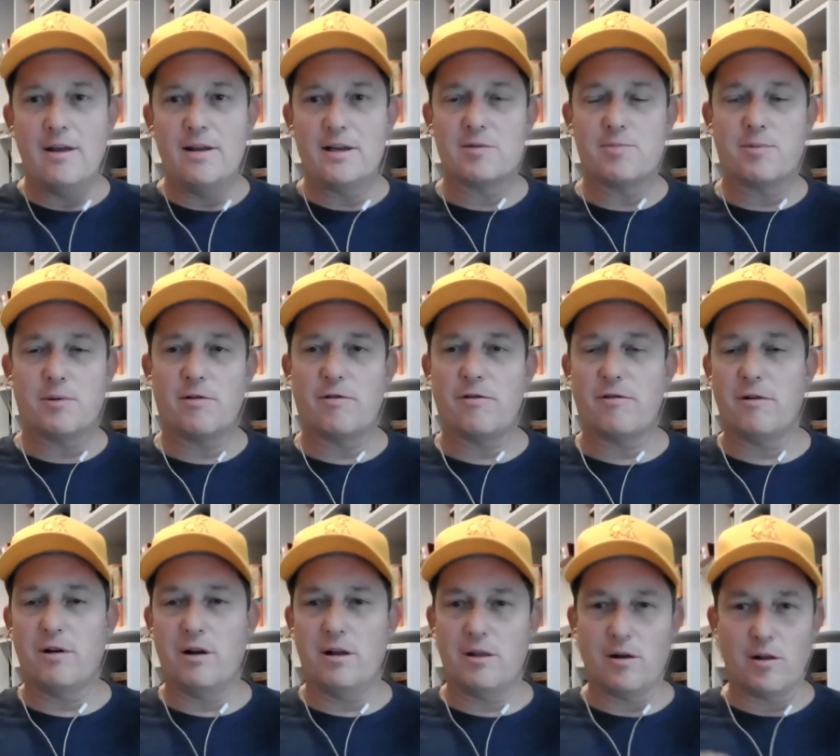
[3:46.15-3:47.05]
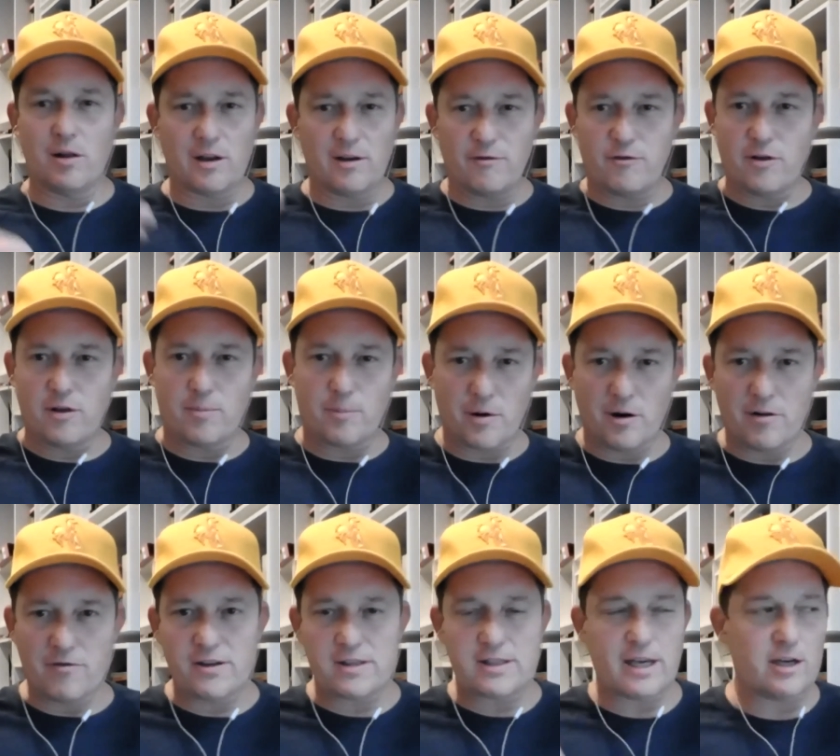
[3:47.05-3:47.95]
This per- they're looking for the
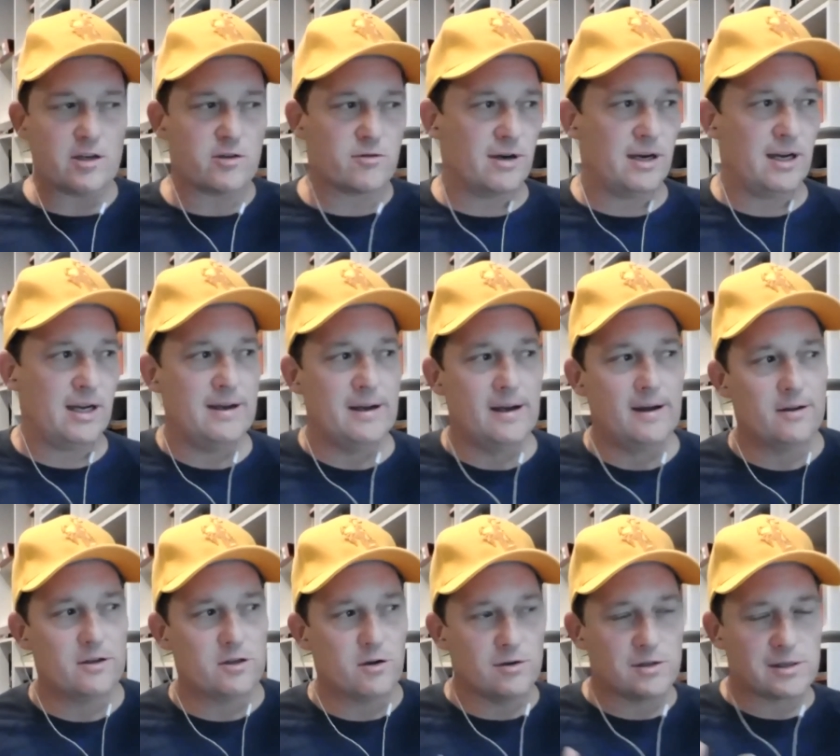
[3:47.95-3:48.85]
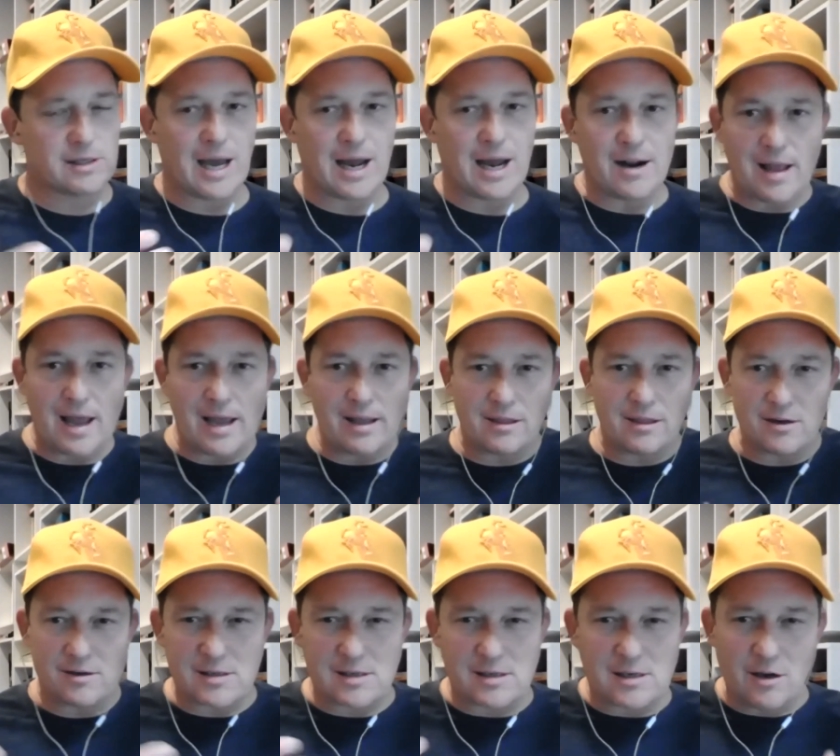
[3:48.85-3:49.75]
perfect entry. So it's kind of like
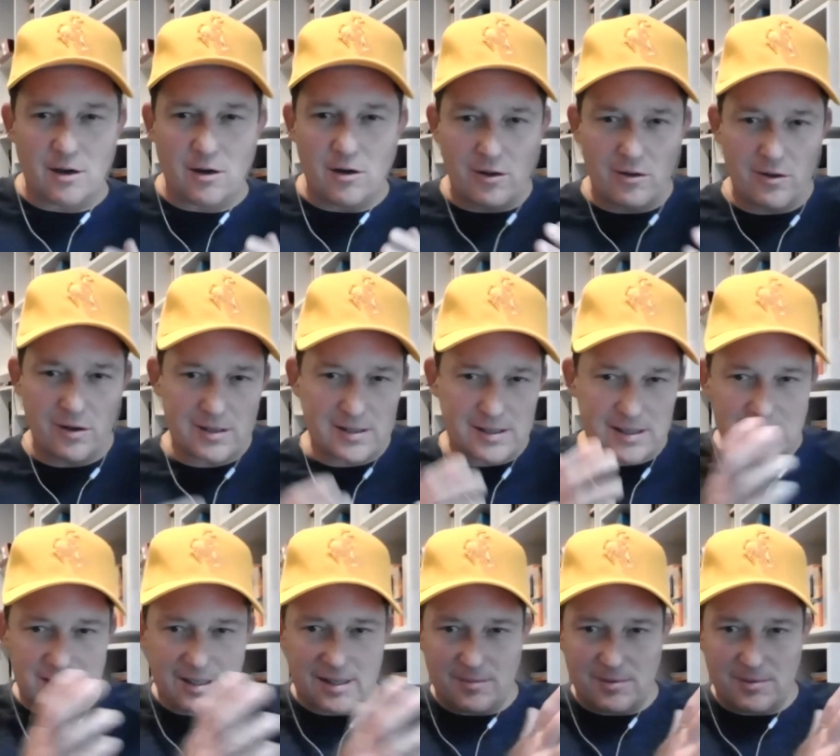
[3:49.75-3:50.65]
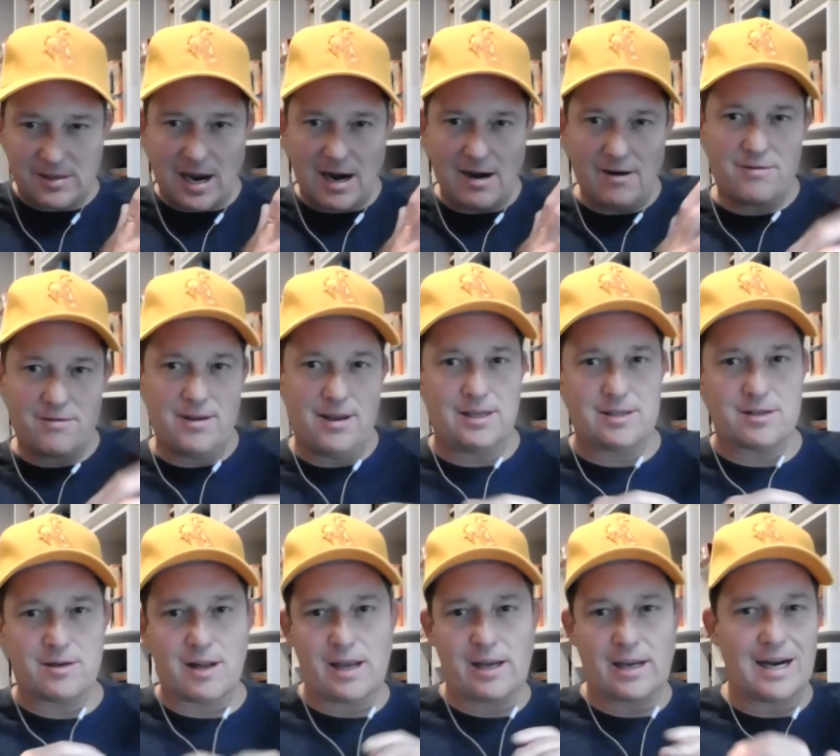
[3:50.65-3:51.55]
they're still in the system side of things.
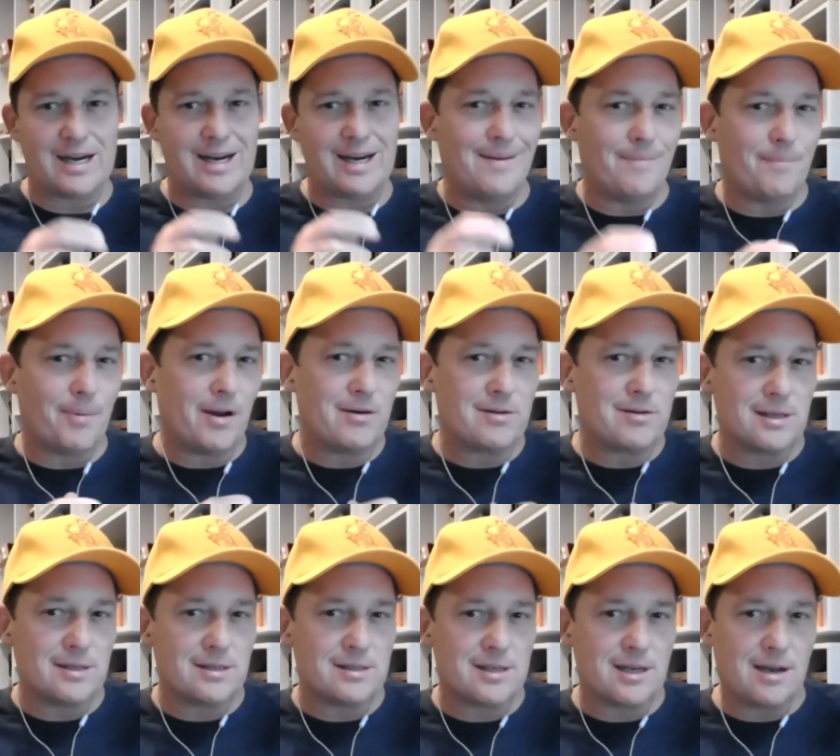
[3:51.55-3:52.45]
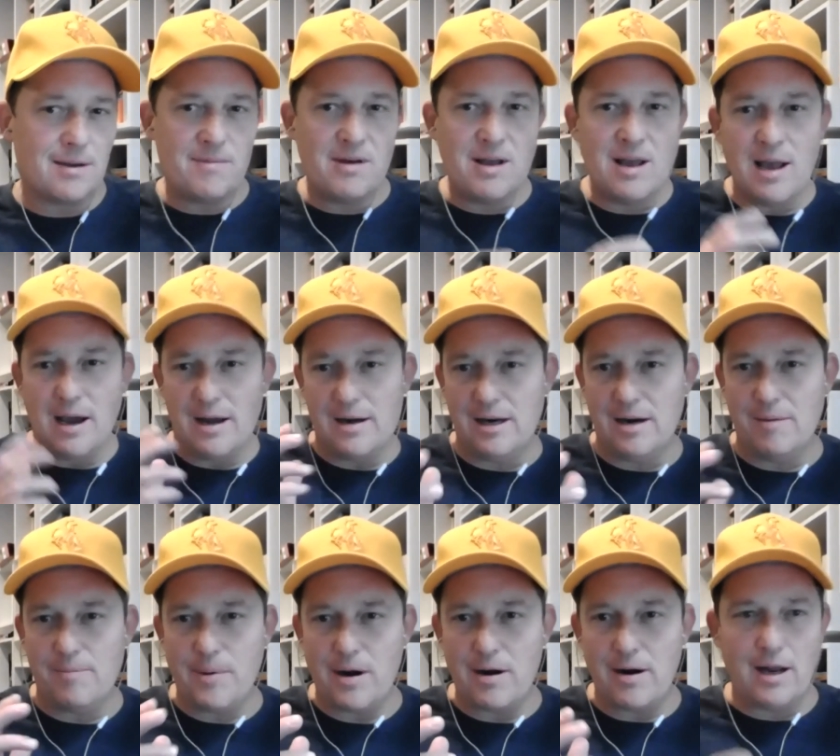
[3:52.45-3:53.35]
They're like, I need a better system, need
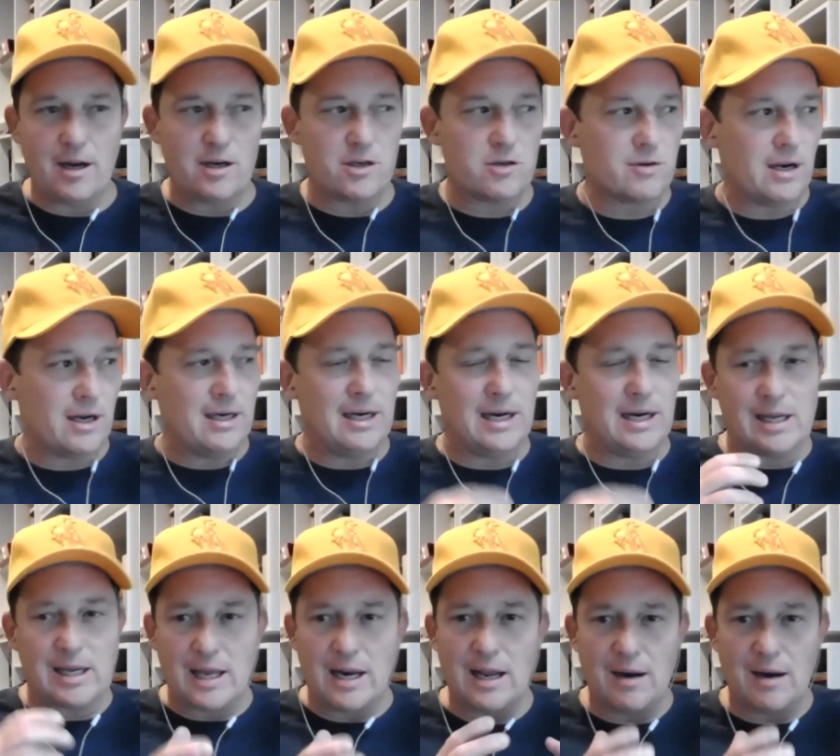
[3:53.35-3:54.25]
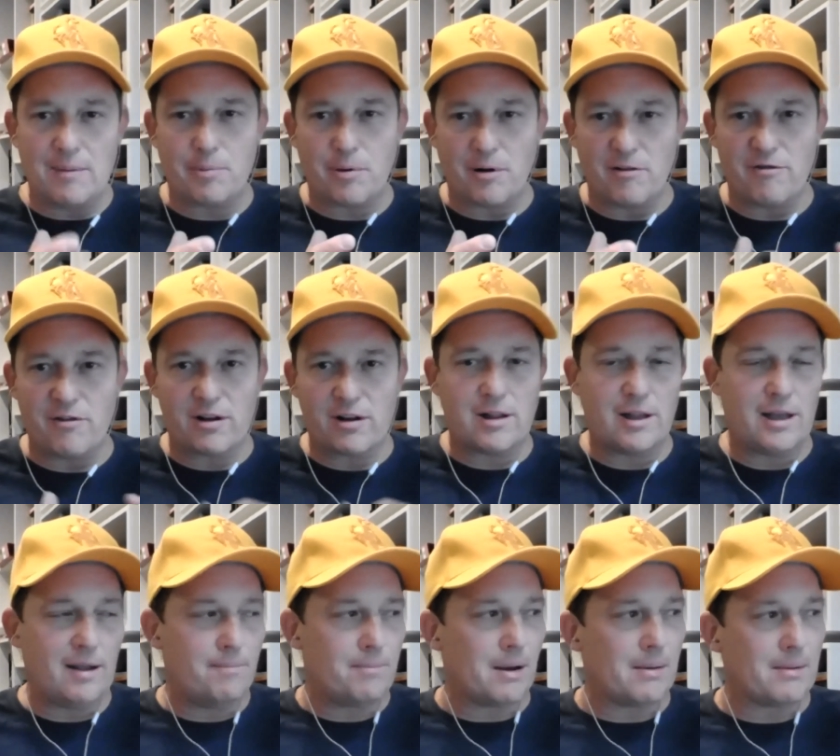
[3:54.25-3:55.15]
a better entry. I need to get in
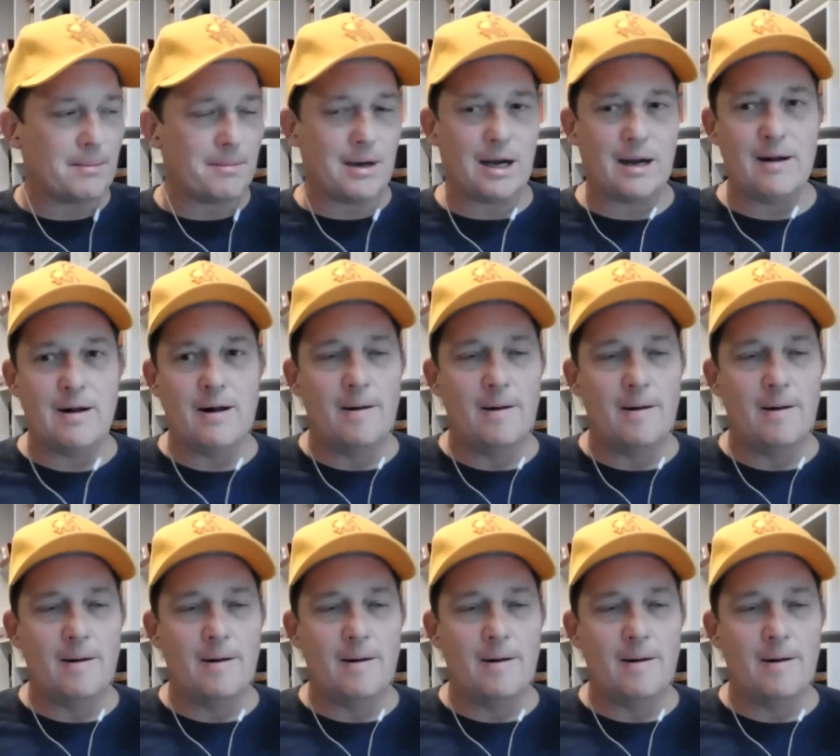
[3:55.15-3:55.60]
perfectly, blah, blah, blah.